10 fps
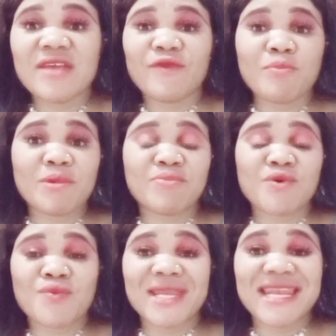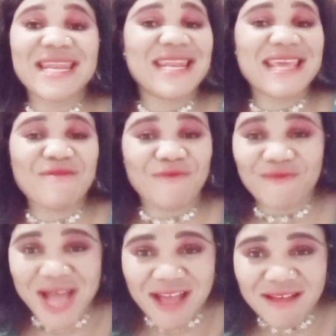evil people will
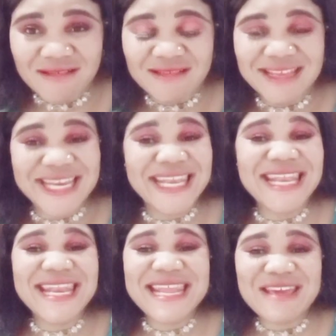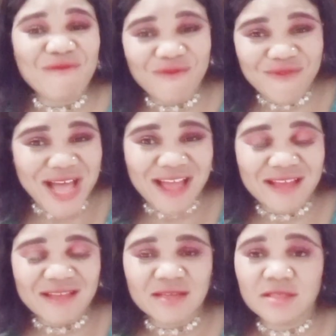never, never
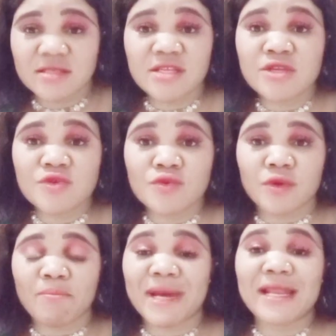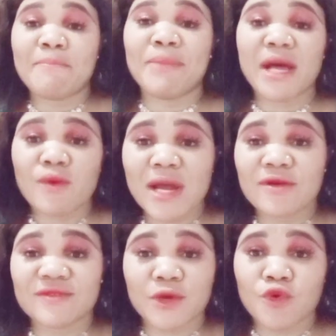see you by the power
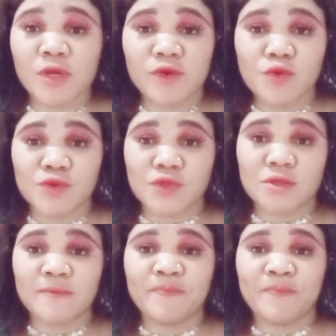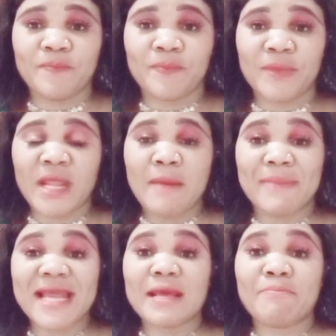of the Holy Ghost,
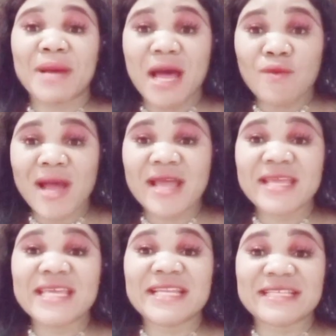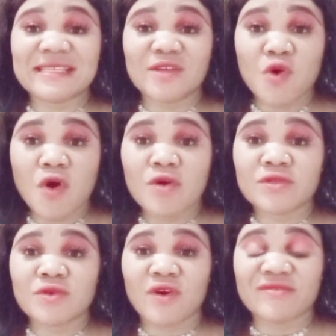by the power in the
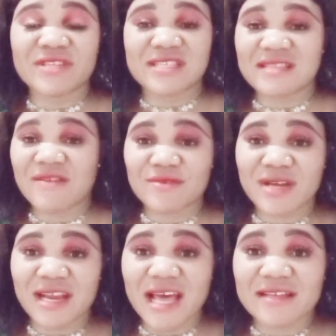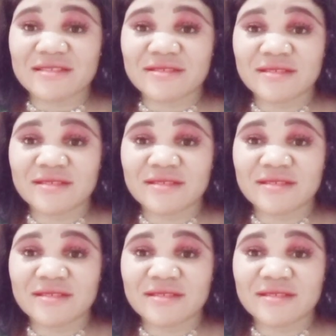God of the seven cloud,